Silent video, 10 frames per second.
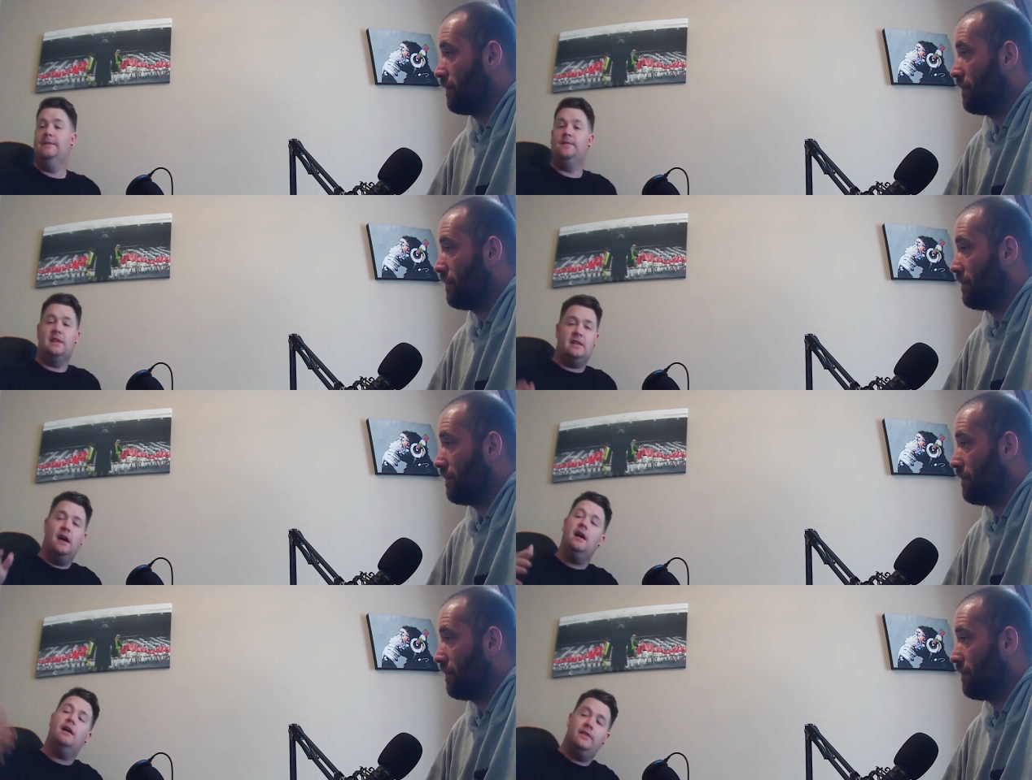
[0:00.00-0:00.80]
Speaker 1: And it's like,
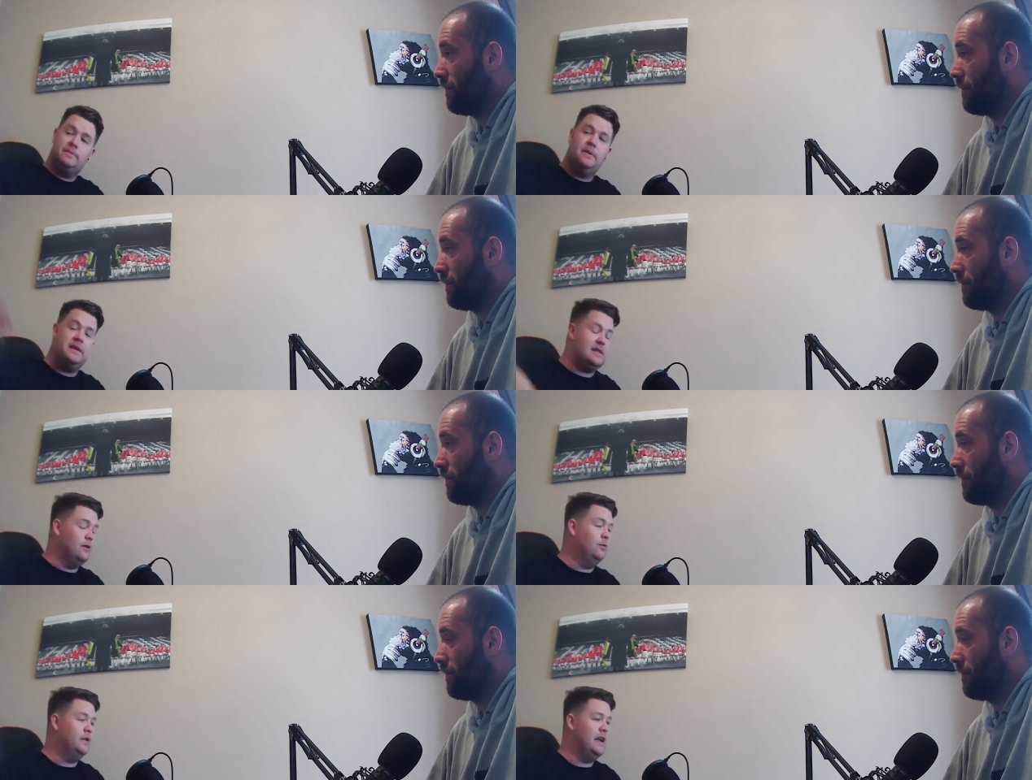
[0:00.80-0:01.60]
oh, there's pissed
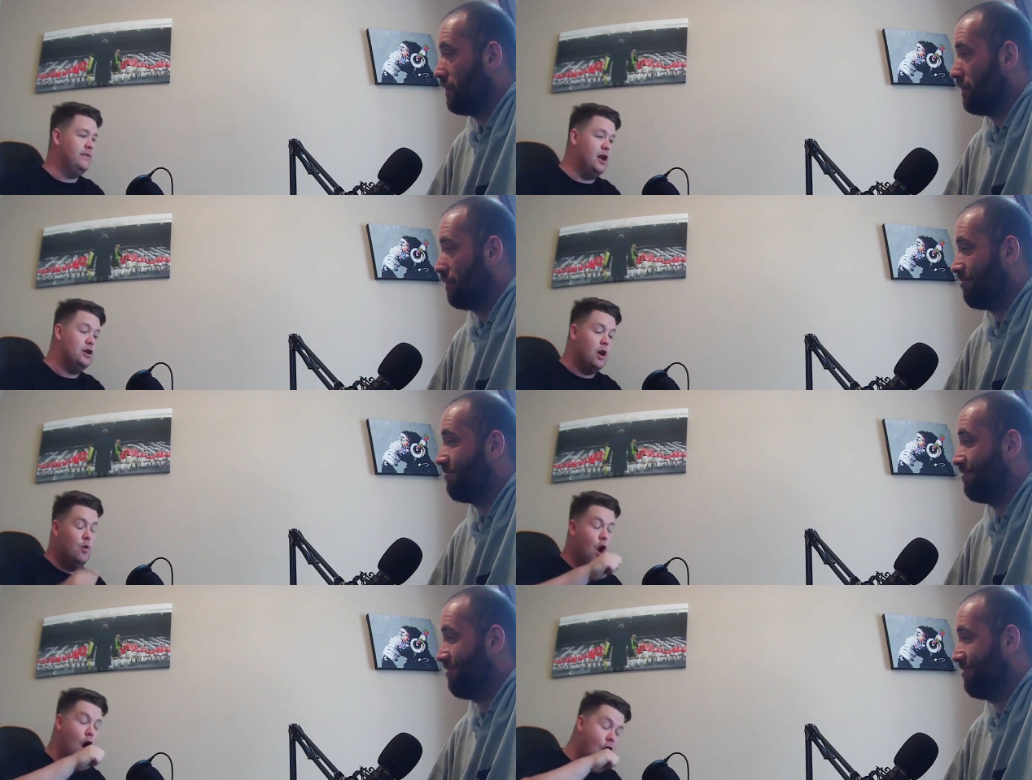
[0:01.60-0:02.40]
Uncle Dave, you know, he's like,
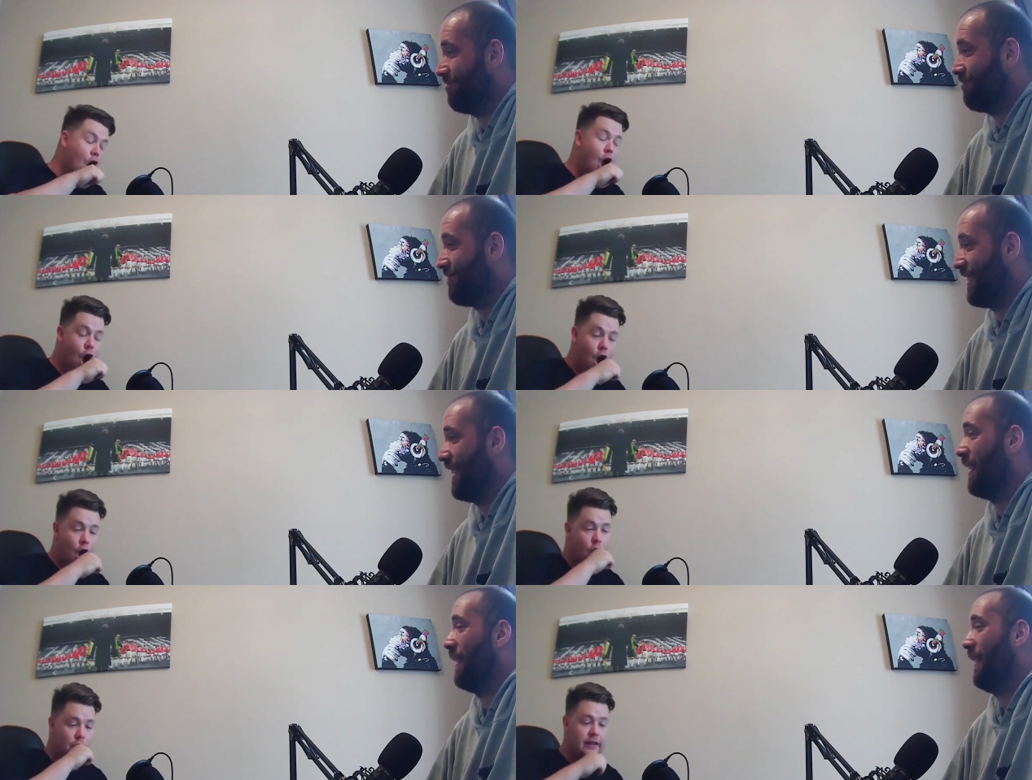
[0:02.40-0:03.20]

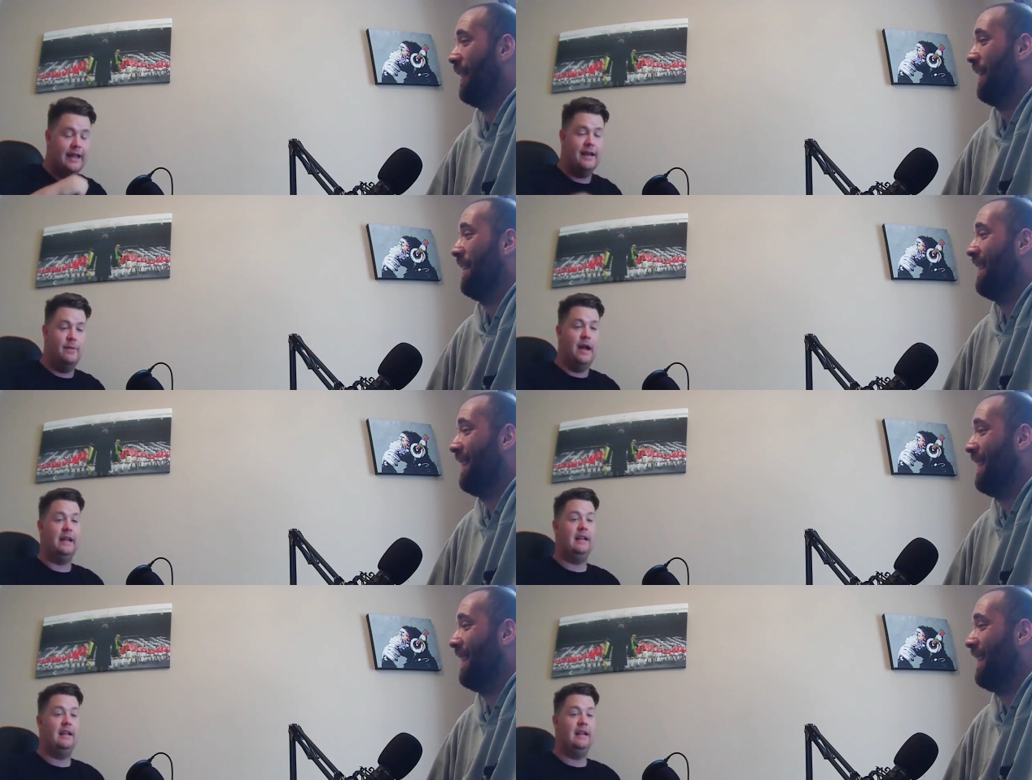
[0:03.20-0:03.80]
Whoa! down the mic.